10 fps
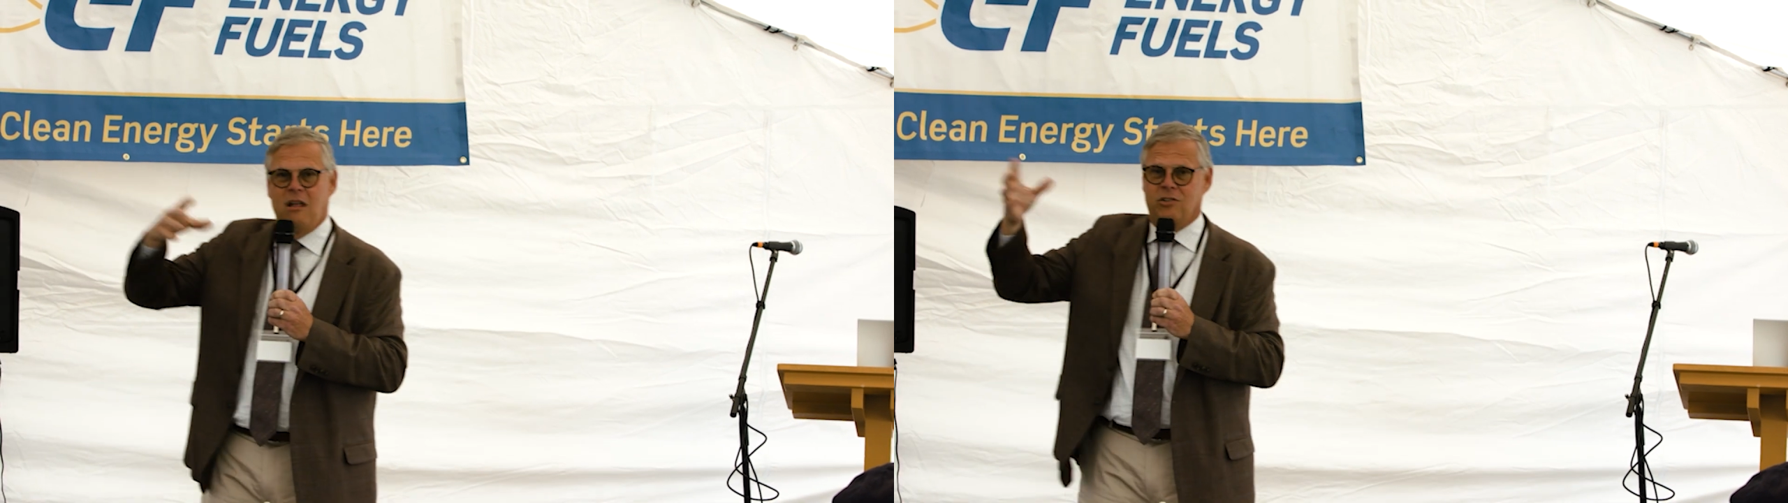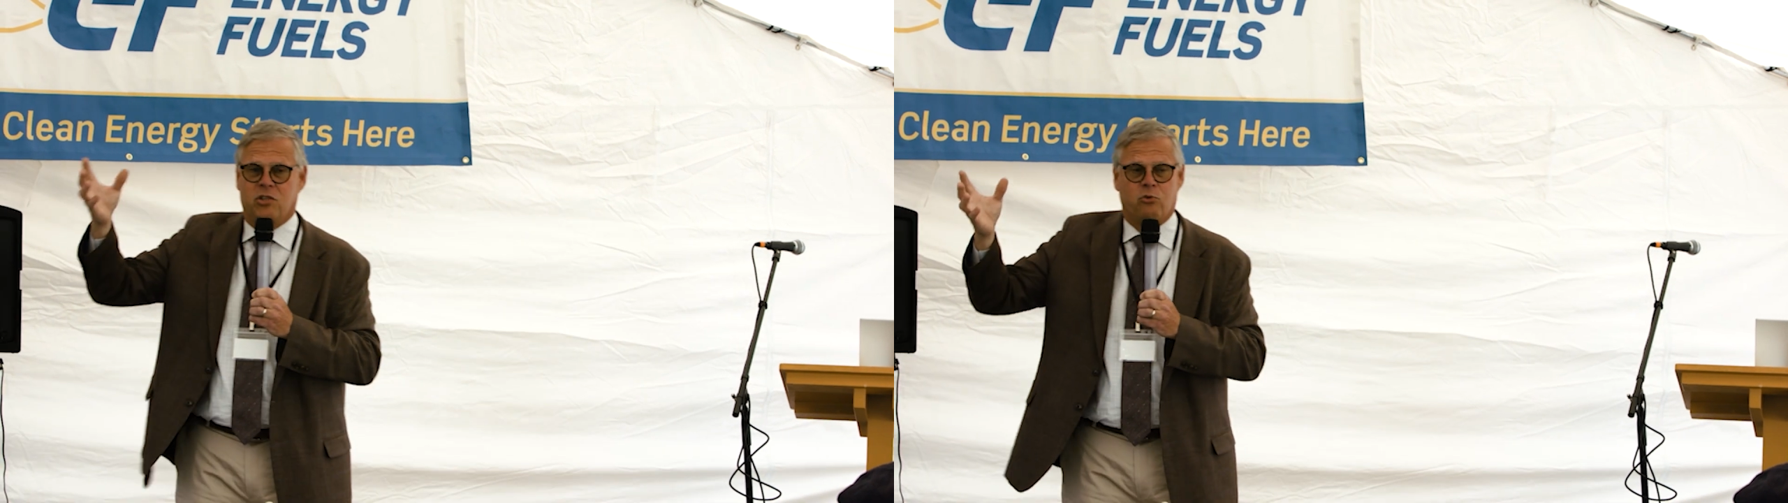
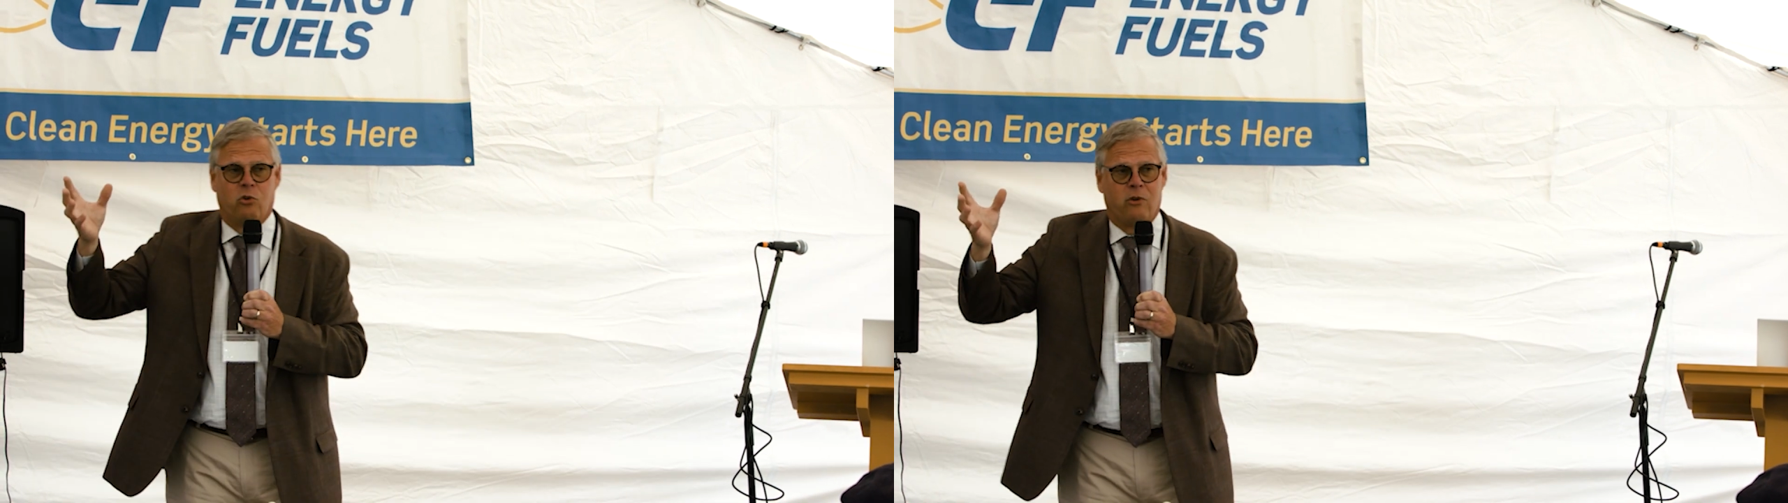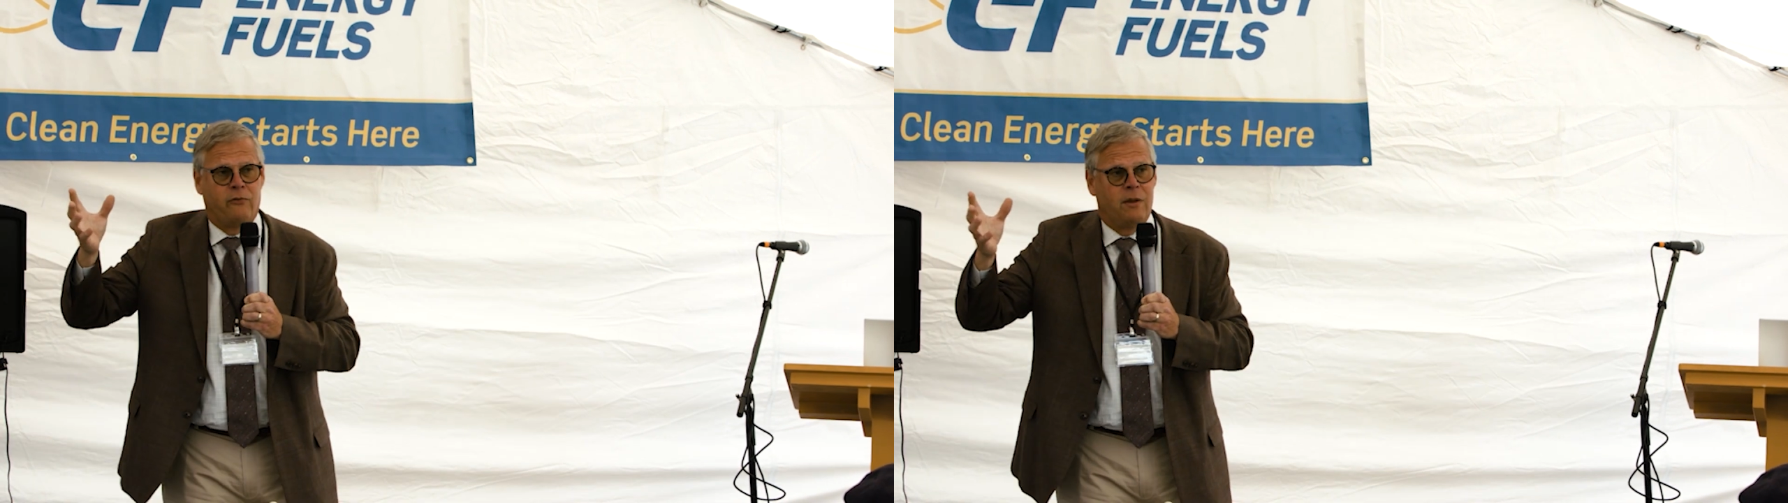I'll just throw
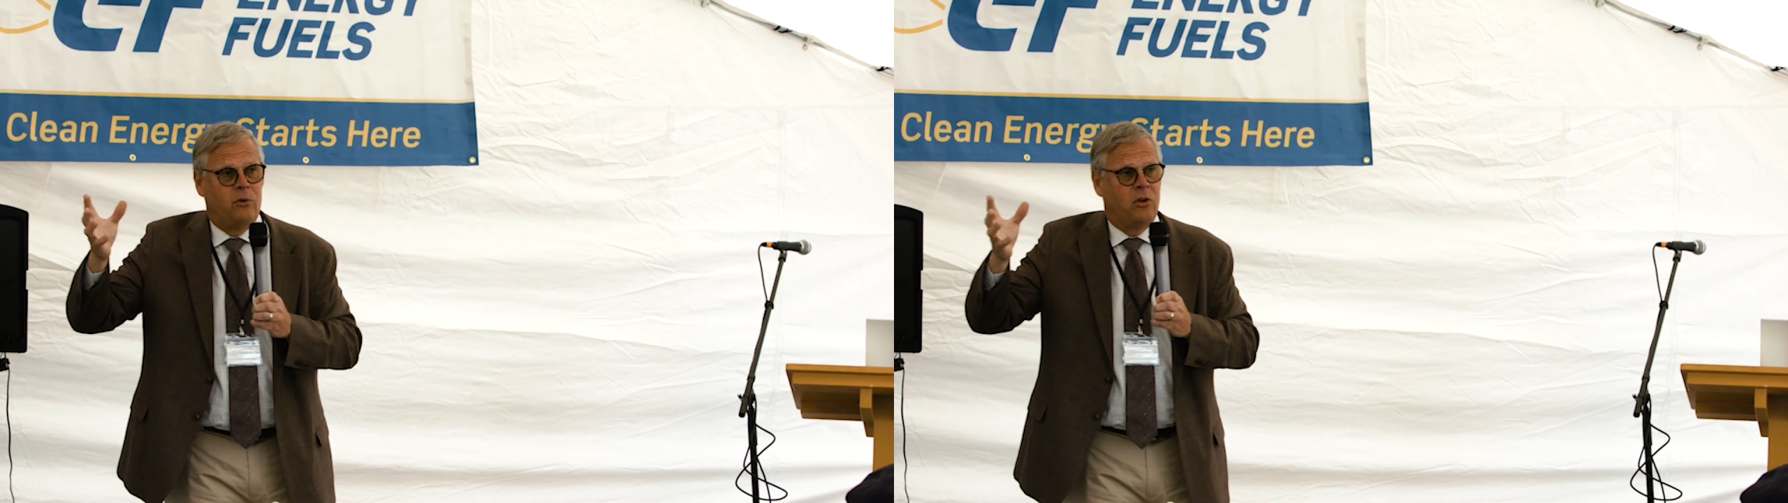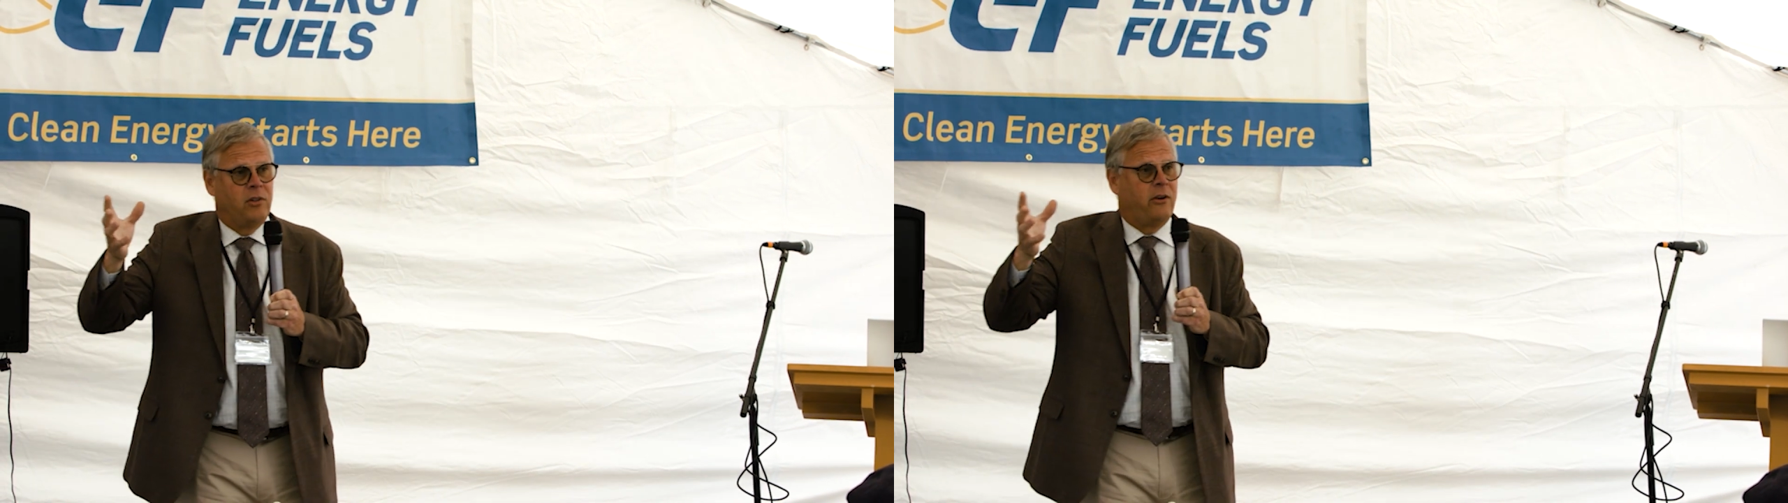a rough
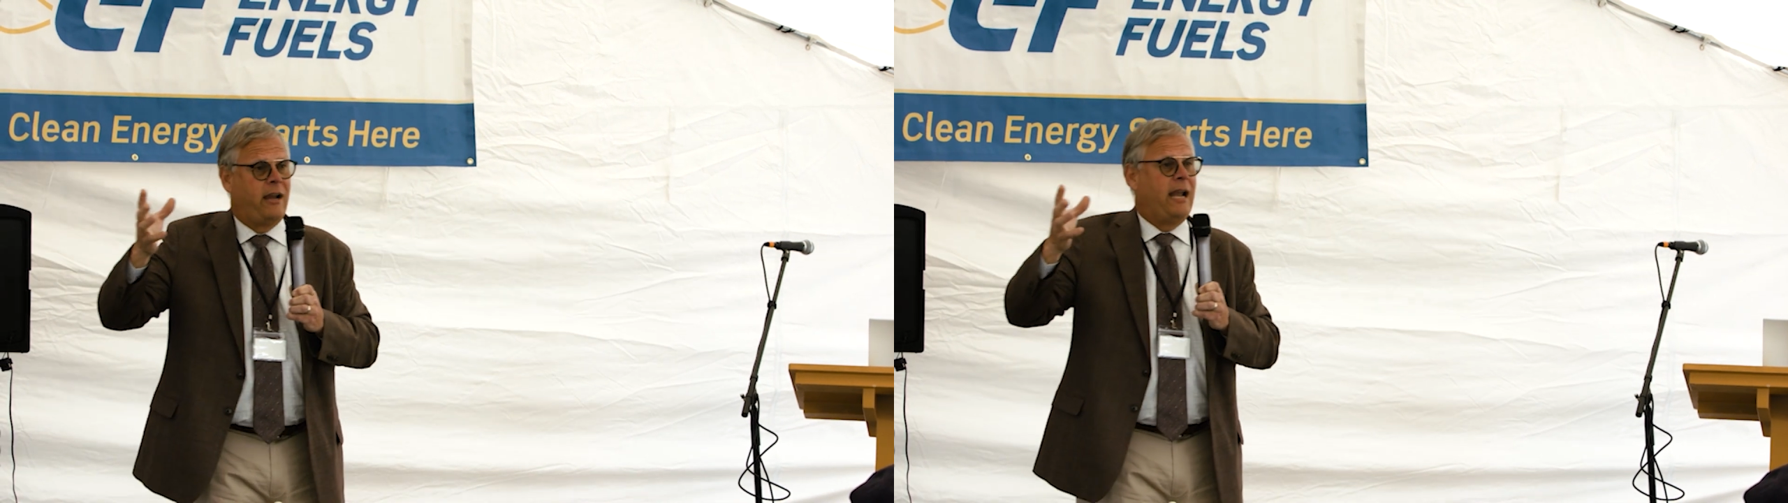number out there,